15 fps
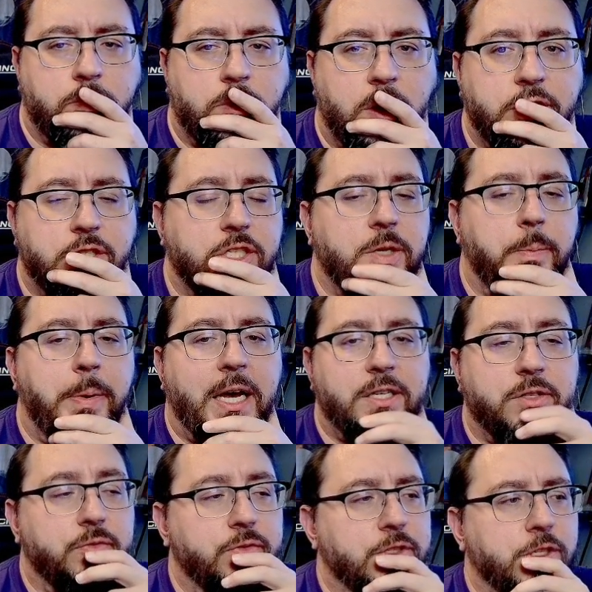It's just a
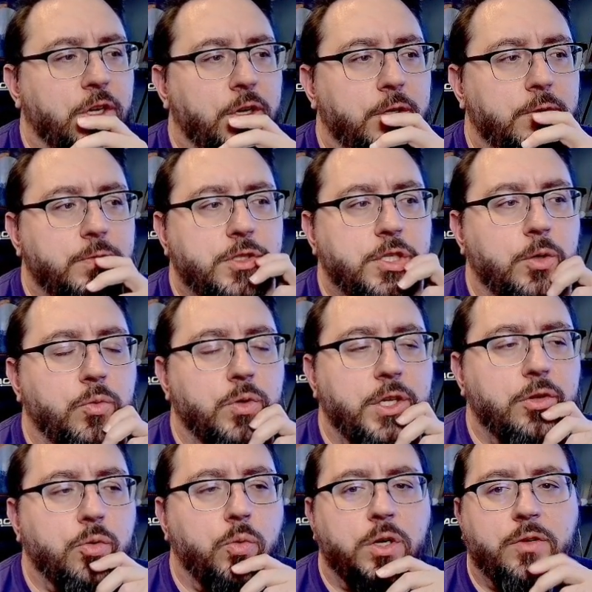passive result. So
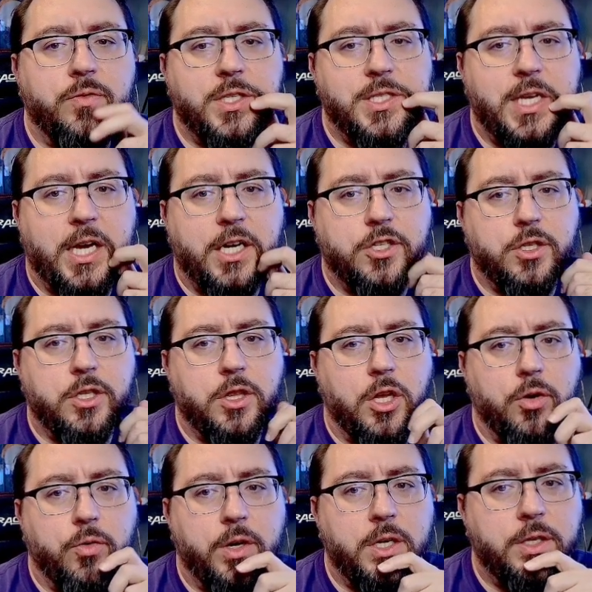neither one of these actually
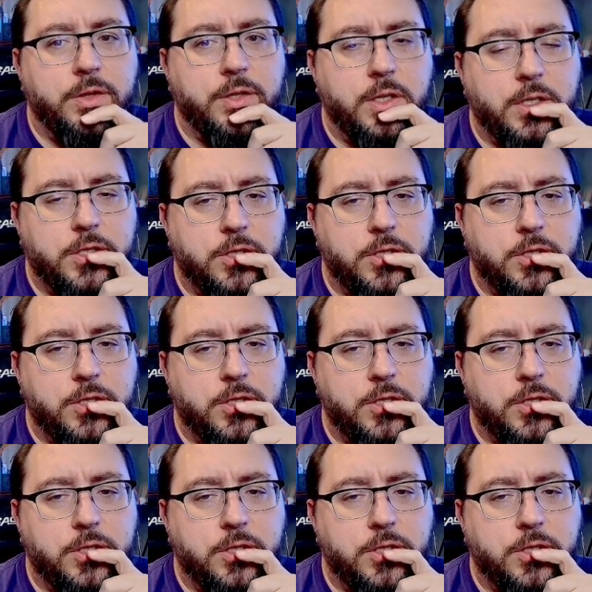lower anything.